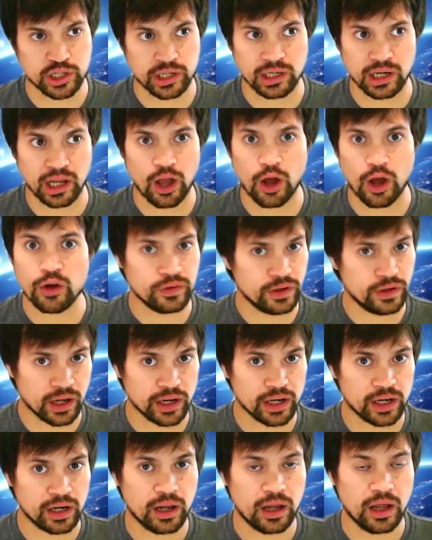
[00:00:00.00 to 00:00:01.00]
like
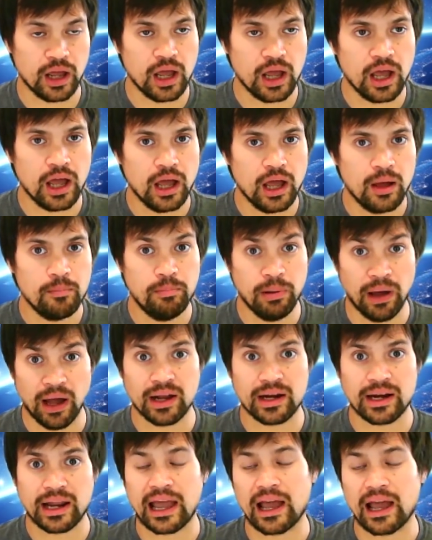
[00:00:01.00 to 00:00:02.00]
overnight
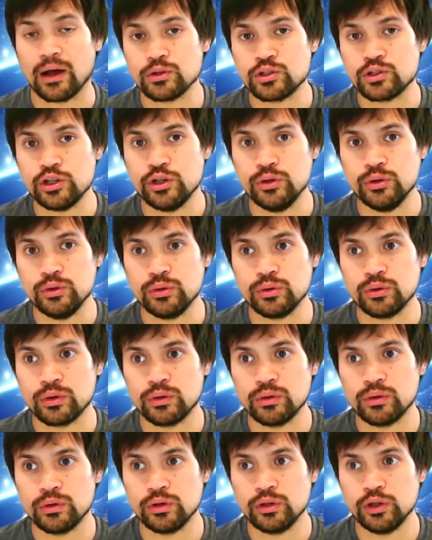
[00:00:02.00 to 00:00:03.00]
but how do you
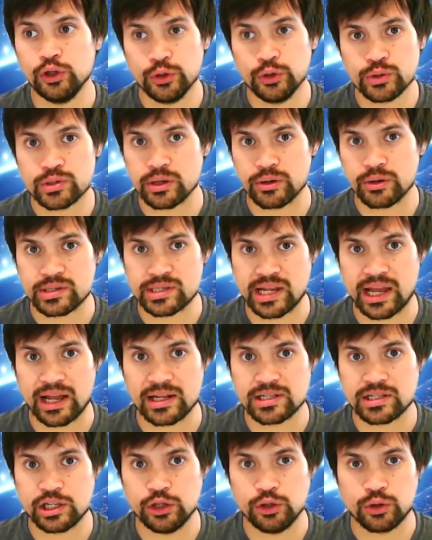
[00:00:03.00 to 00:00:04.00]
use those
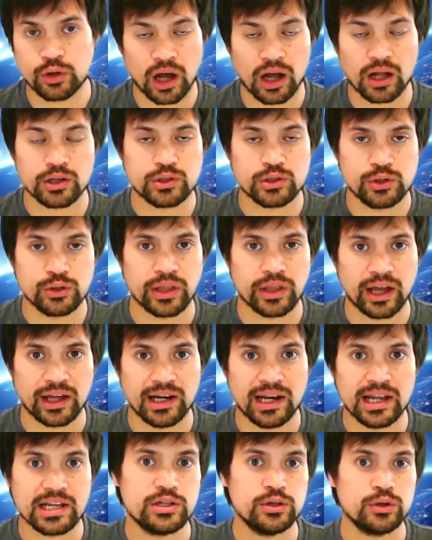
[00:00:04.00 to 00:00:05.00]
stats you can't do that
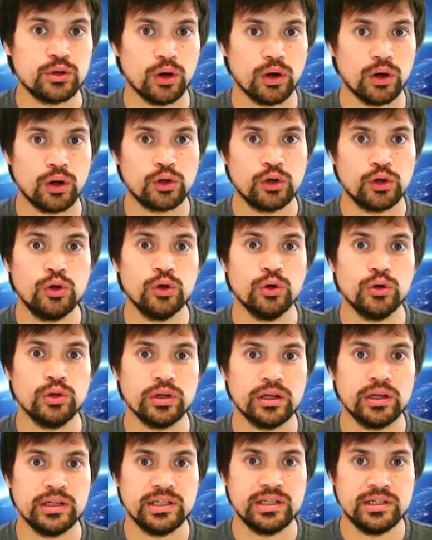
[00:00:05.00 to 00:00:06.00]
unless you've got a
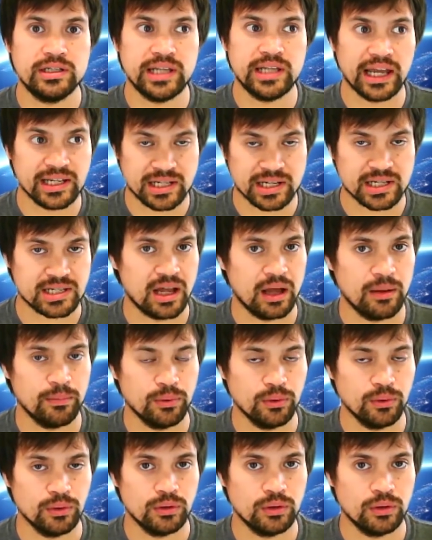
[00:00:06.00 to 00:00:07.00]
good data
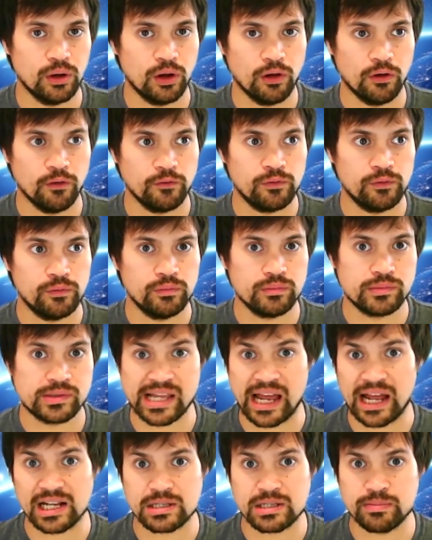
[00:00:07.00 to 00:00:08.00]
sample of
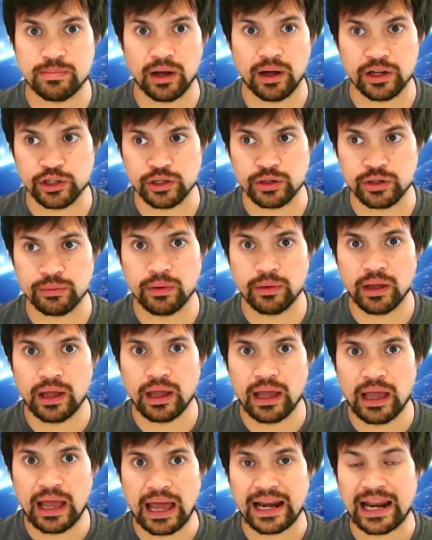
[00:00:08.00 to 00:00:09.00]
stats behind you
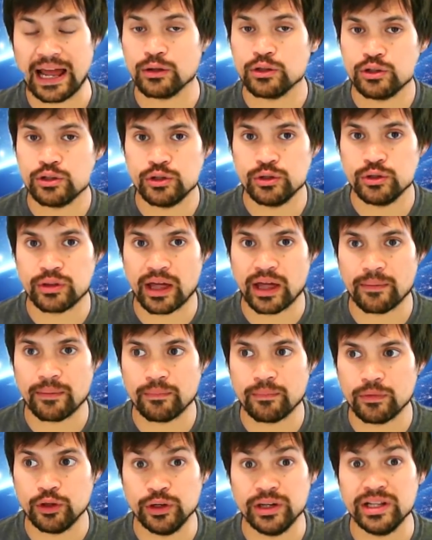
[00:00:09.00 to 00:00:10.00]
and how do you do that
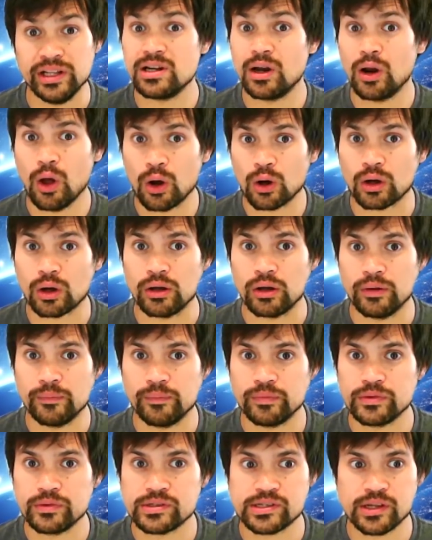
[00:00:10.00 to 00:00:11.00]
you need to log
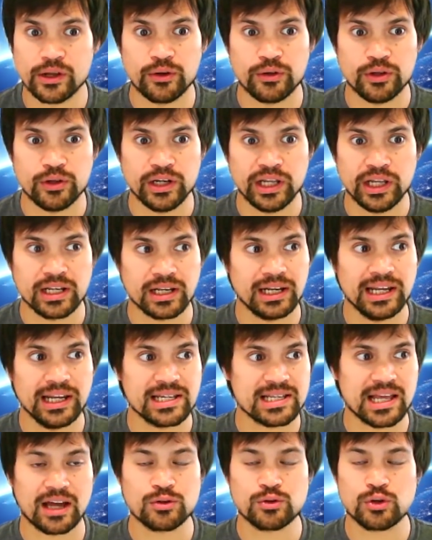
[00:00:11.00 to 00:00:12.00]
so you need at
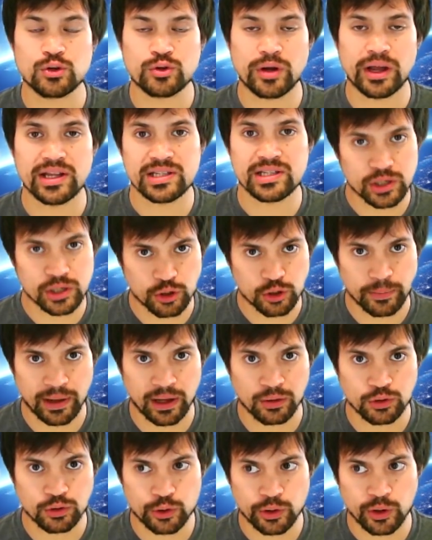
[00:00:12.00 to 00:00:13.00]
least 100 trades under your
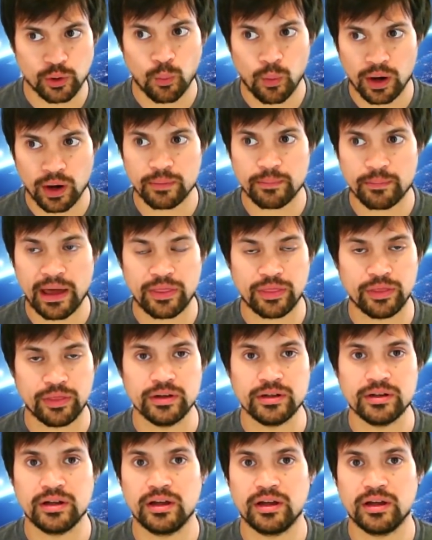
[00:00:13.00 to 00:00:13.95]
belt doing one method